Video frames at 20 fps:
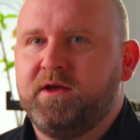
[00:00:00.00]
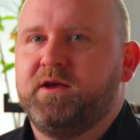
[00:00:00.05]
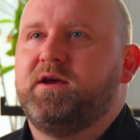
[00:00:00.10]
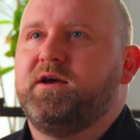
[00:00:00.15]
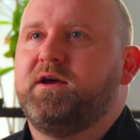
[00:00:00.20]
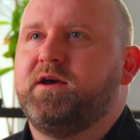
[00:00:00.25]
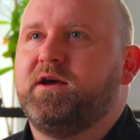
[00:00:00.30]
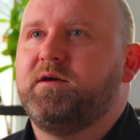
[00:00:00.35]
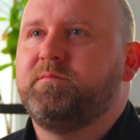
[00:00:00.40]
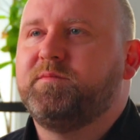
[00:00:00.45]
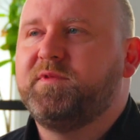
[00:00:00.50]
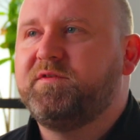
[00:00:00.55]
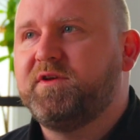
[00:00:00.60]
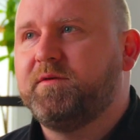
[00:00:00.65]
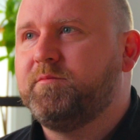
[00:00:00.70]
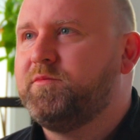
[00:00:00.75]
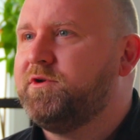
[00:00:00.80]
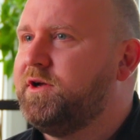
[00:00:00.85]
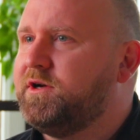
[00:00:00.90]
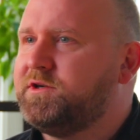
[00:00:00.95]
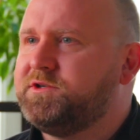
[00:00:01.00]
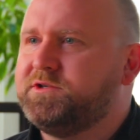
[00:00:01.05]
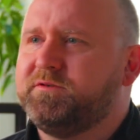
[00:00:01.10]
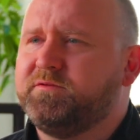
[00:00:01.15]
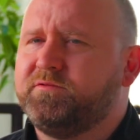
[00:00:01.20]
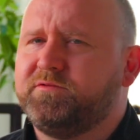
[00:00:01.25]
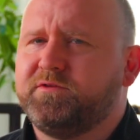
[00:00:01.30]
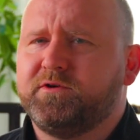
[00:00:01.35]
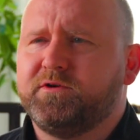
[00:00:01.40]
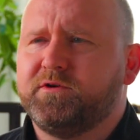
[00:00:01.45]
Um, they've done production
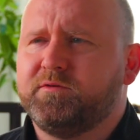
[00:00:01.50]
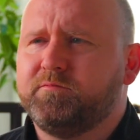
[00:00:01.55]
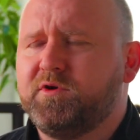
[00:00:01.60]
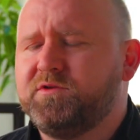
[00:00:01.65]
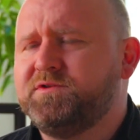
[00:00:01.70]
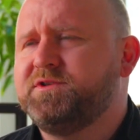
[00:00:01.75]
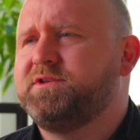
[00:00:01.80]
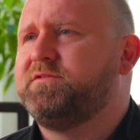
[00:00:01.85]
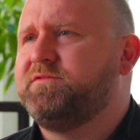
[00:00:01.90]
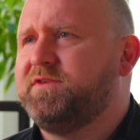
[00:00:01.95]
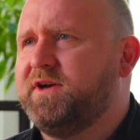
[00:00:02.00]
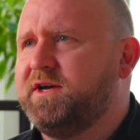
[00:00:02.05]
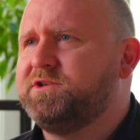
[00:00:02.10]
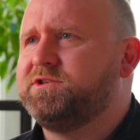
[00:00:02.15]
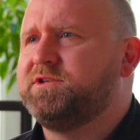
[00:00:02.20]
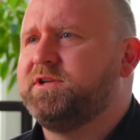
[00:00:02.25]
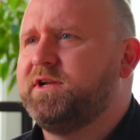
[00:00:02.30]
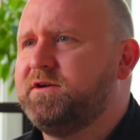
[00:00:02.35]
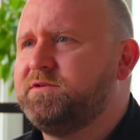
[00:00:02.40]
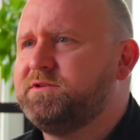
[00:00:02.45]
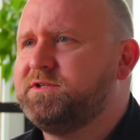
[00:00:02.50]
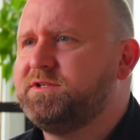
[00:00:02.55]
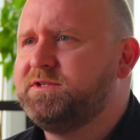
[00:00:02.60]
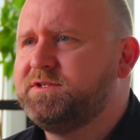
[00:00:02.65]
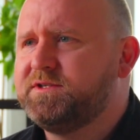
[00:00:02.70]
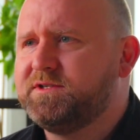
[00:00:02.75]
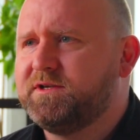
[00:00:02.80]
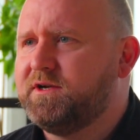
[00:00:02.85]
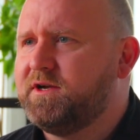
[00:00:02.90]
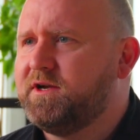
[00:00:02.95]
for most of the fashion
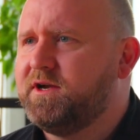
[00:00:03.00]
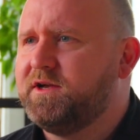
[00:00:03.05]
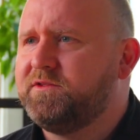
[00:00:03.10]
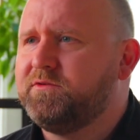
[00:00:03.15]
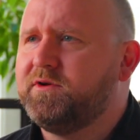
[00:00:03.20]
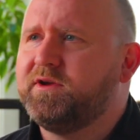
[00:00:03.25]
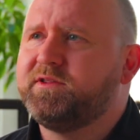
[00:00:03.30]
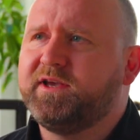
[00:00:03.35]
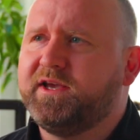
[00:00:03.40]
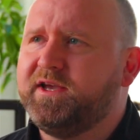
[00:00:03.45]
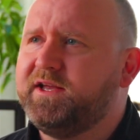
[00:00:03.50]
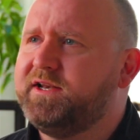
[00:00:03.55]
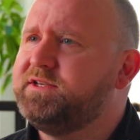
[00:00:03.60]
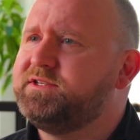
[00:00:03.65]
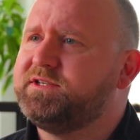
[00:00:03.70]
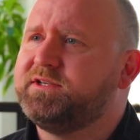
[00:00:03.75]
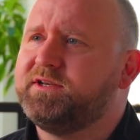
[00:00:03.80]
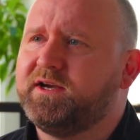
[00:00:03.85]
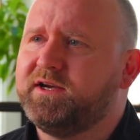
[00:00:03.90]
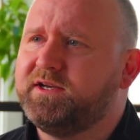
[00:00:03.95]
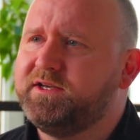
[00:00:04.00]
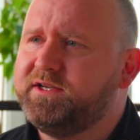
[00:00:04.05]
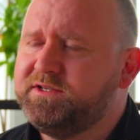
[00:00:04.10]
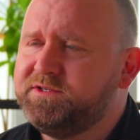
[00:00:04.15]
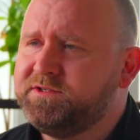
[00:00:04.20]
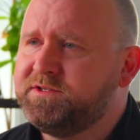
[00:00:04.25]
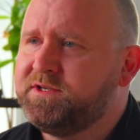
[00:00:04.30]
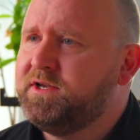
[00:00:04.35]
houses uh, throughout the 80s and 90s.